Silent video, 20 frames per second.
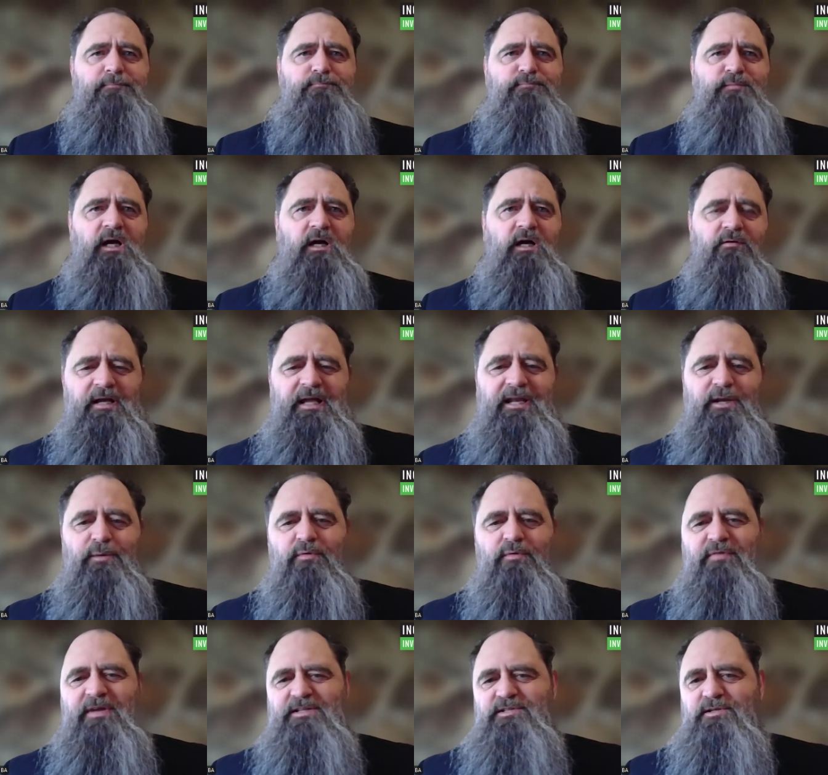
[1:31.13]
of 81
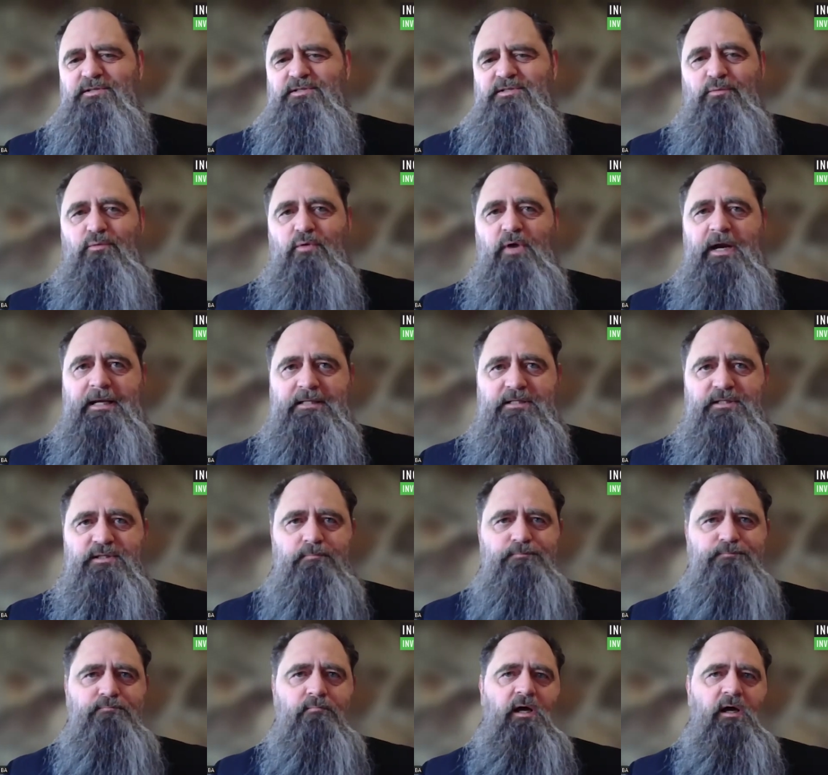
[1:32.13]
vessels and rigs.
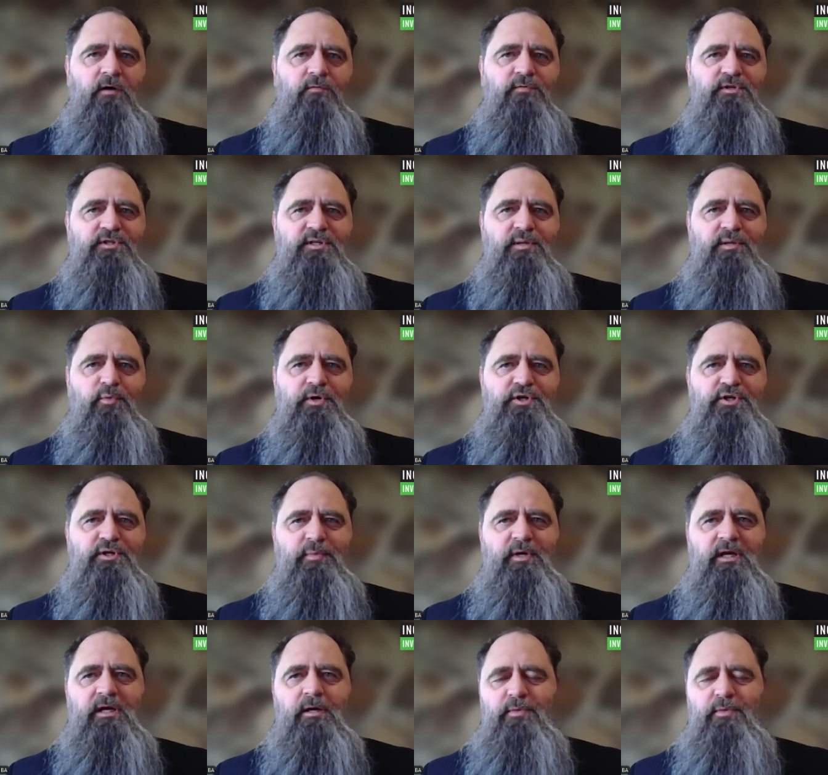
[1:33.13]
For some marine
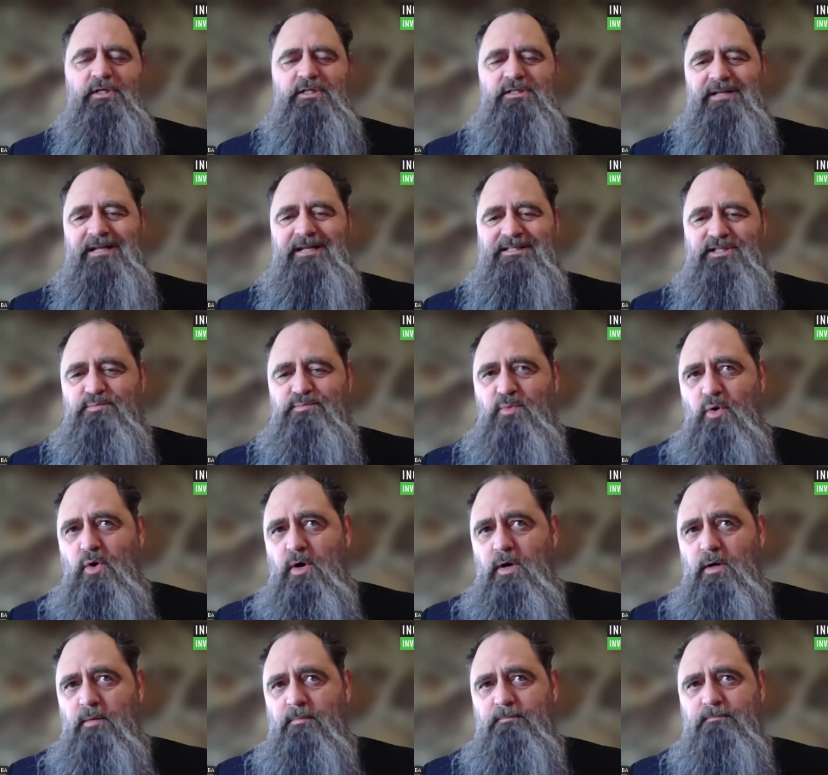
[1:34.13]
shipping companies, less is
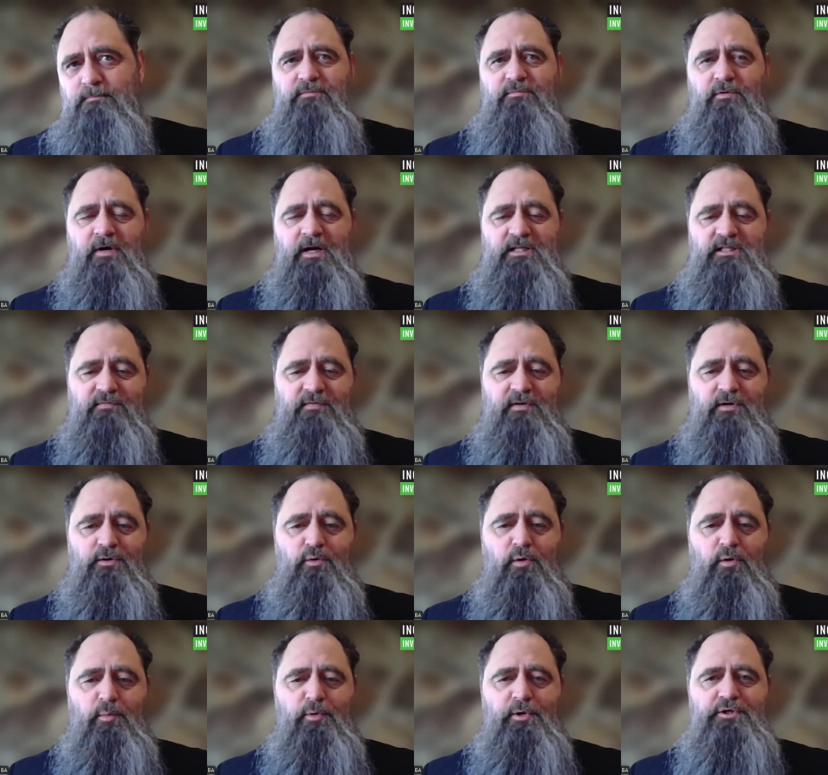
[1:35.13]
more. For SFL
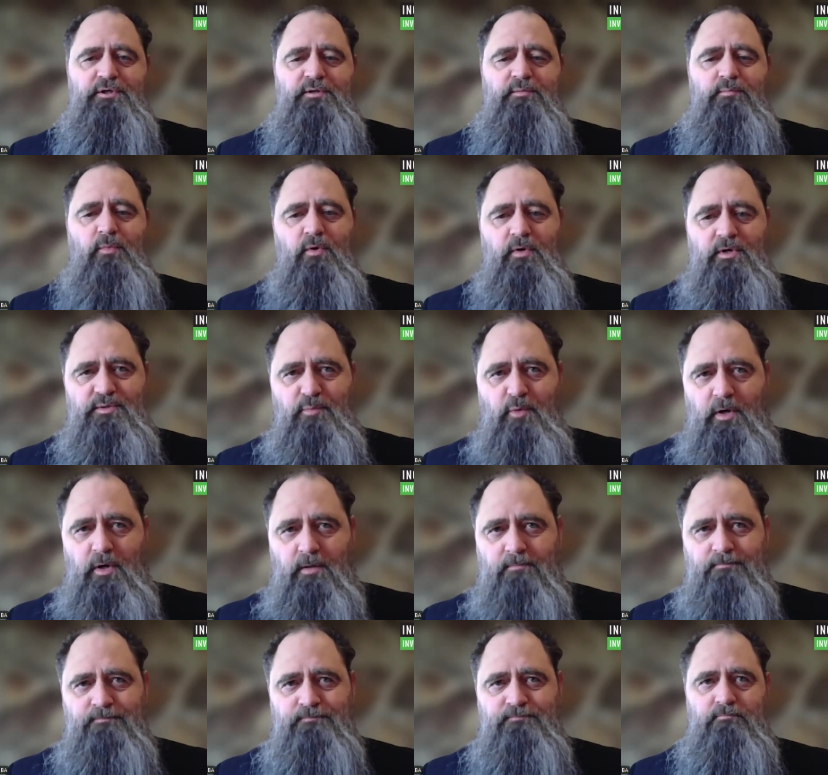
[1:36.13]
Corporation, more is more.
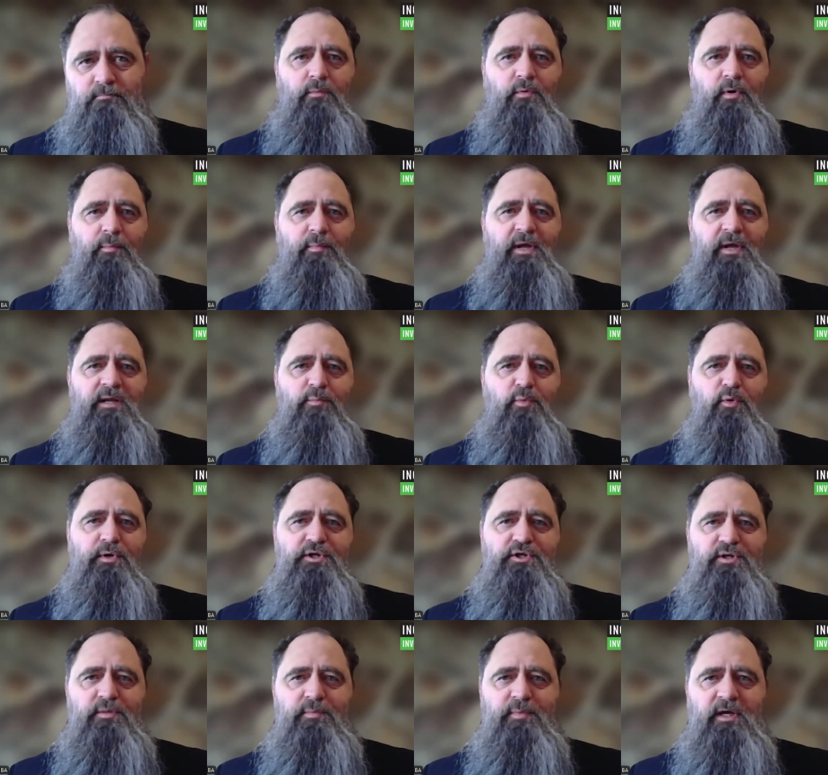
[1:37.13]
Where many marine
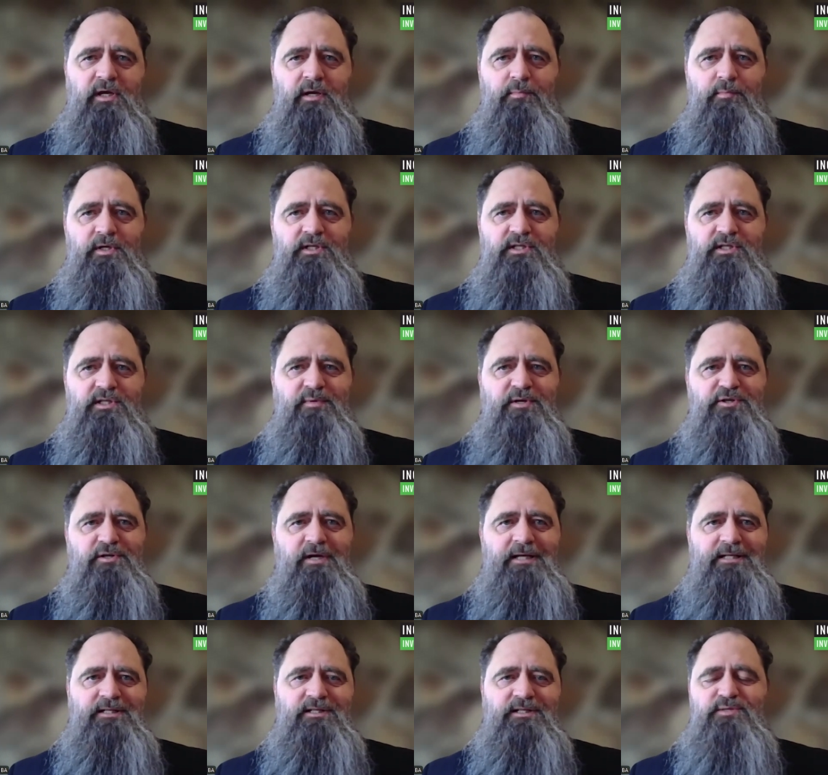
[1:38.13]
shipping companies
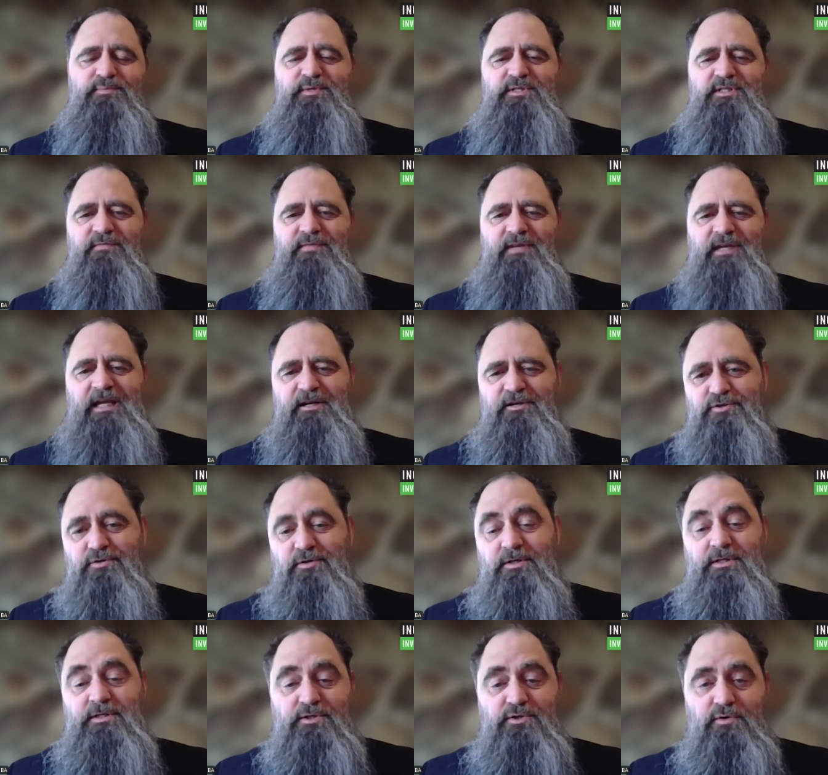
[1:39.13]
specialize in specific
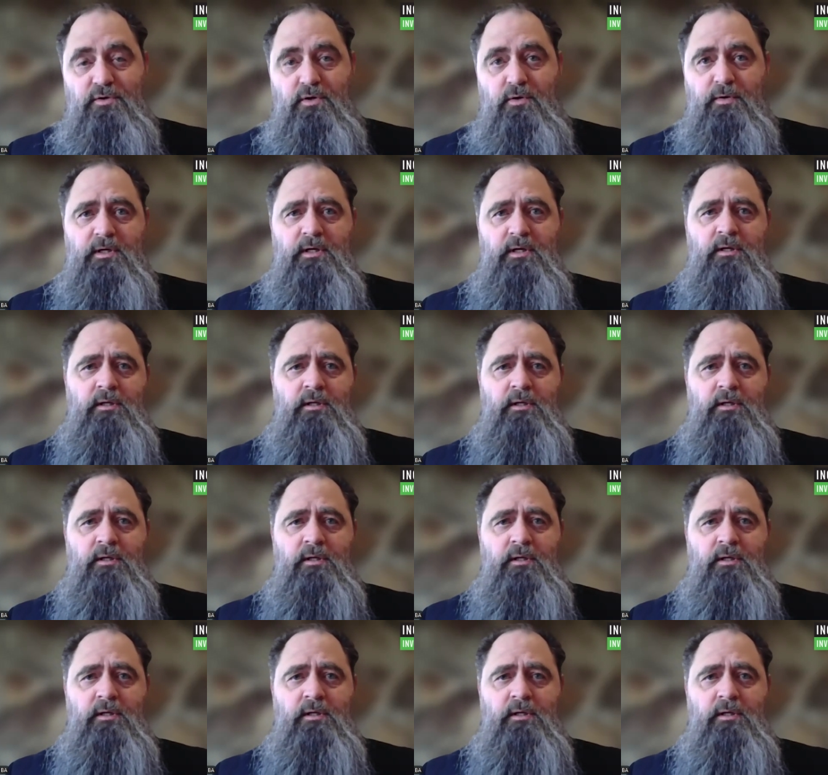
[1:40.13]
industries, as you noted,